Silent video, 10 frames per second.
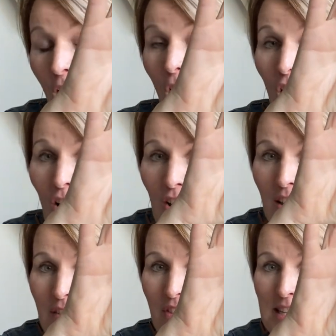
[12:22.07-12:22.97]
All
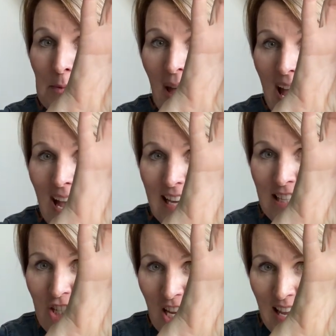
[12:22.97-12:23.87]
of this
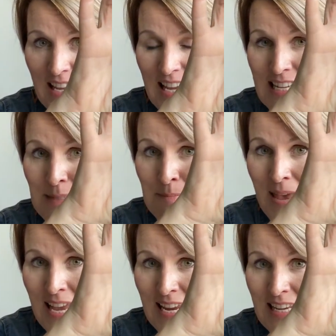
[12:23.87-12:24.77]
packaging is
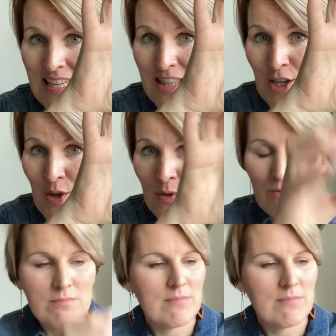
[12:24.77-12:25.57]
made in the U